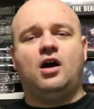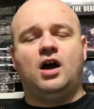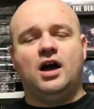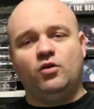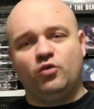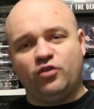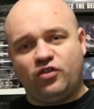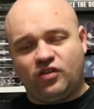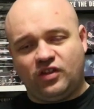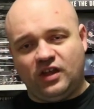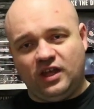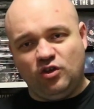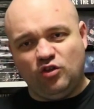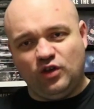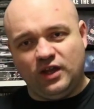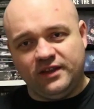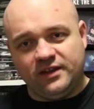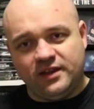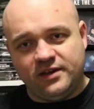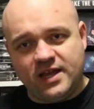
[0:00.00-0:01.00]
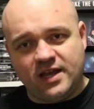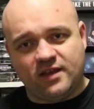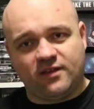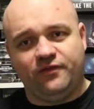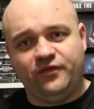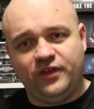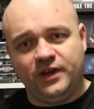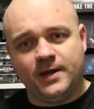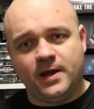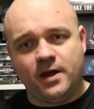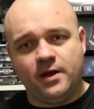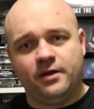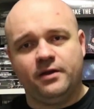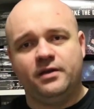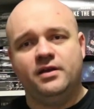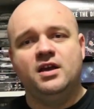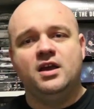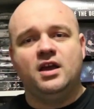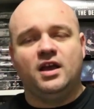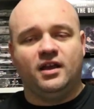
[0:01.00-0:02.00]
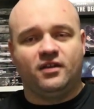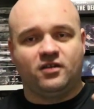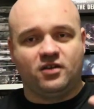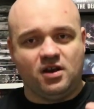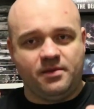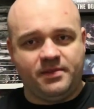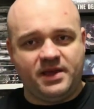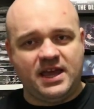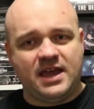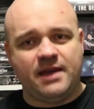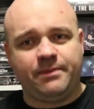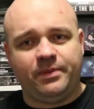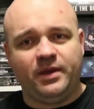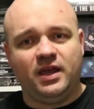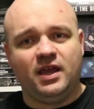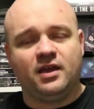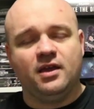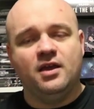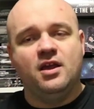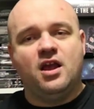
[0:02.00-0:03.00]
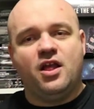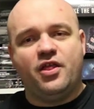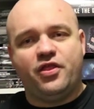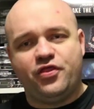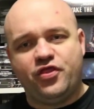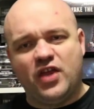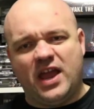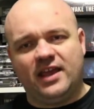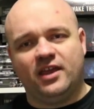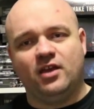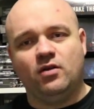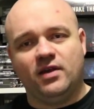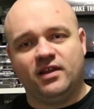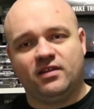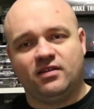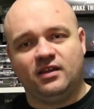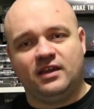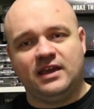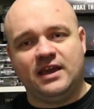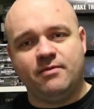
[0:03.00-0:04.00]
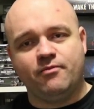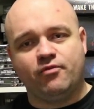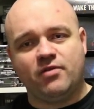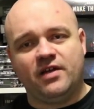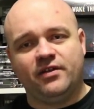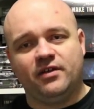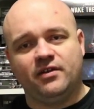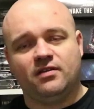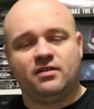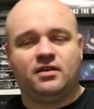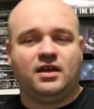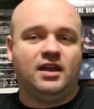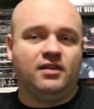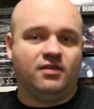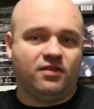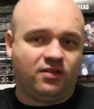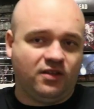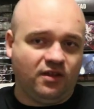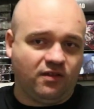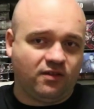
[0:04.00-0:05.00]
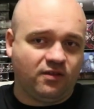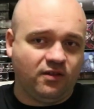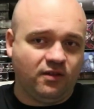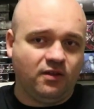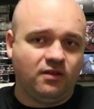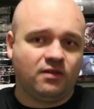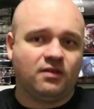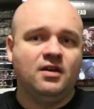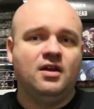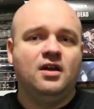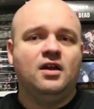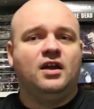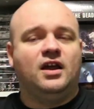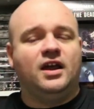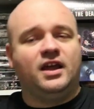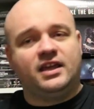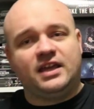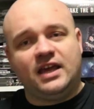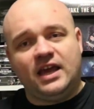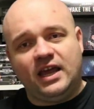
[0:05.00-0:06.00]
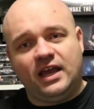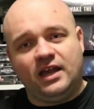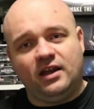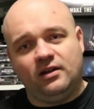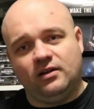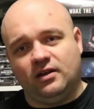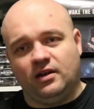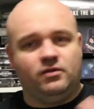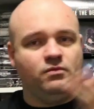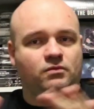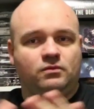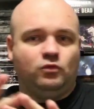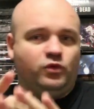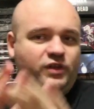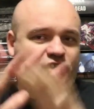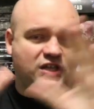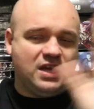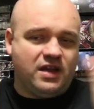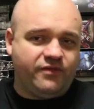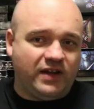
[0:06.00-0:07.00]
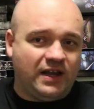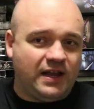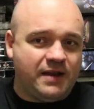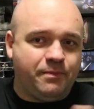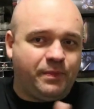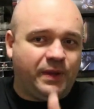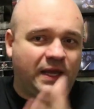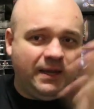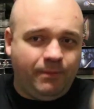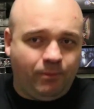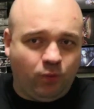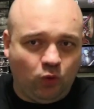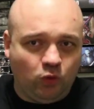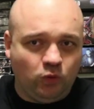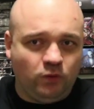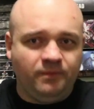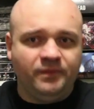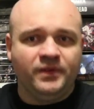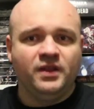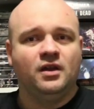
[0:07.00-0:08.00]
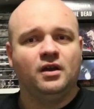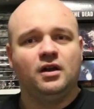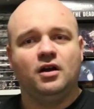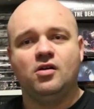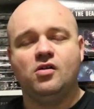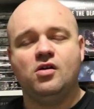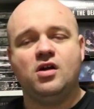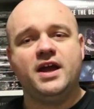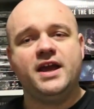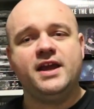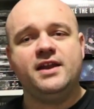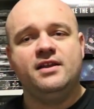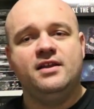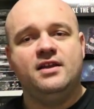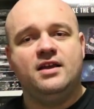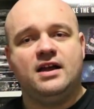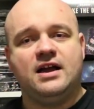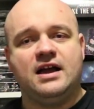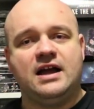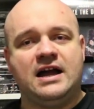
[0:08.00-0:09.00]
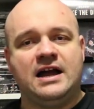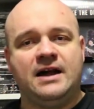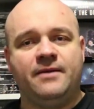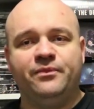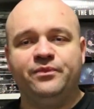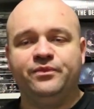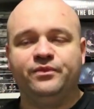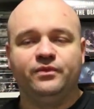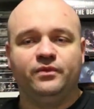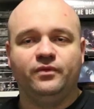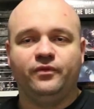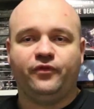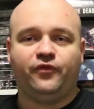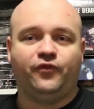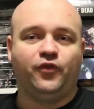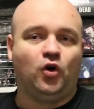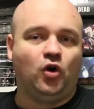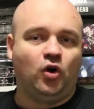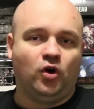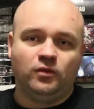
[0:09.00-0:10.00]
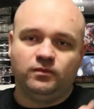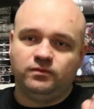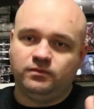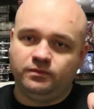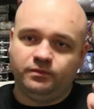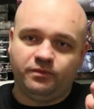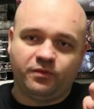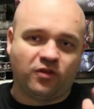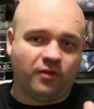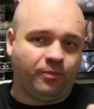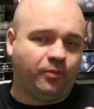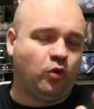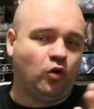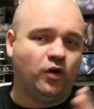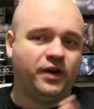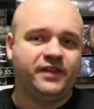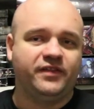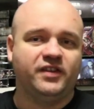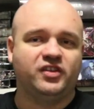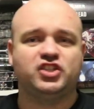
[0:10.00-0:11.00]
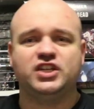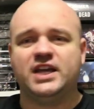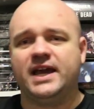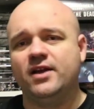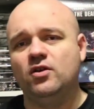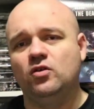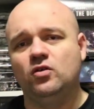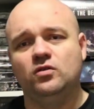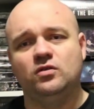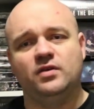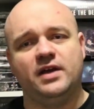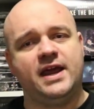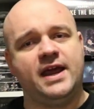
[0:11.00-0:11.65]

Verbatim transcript: I will see you in the next video. It's going to be epic. Thank you once again, brothers and sisters, okay, and whichever, and people, all right, um, for supporting the channel.